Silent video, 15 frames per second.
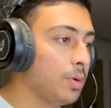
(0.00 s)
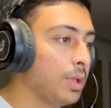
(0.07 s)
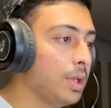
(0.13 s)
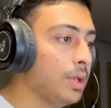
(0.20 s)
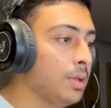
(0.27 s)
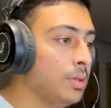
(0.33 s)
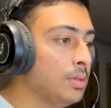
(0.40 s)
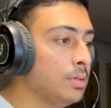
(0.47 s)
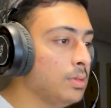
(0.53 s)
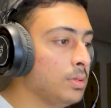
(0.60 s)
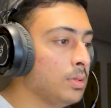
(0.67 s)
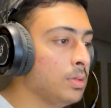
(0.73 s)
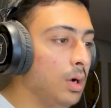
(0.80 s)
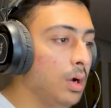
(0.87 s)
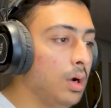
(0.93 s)
Okay.
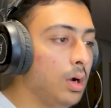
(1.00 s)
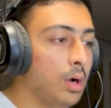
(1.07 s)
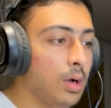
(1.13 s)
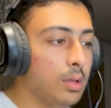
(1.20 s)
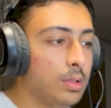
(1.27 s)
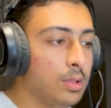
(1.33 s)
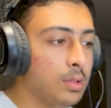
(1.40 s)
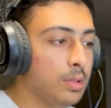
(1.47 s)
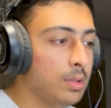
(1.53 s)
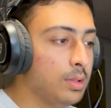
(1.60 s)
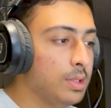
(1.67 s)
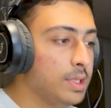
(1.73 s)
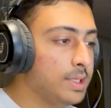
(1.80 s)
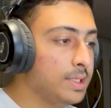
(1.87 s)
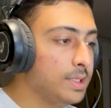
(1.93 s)
Ah,
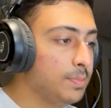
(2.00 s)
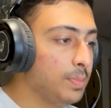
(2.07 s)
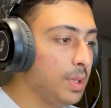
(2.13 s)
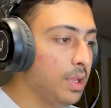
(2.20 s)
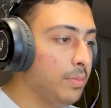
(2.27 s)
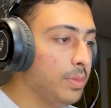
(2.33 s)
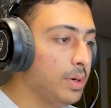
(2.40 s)
this play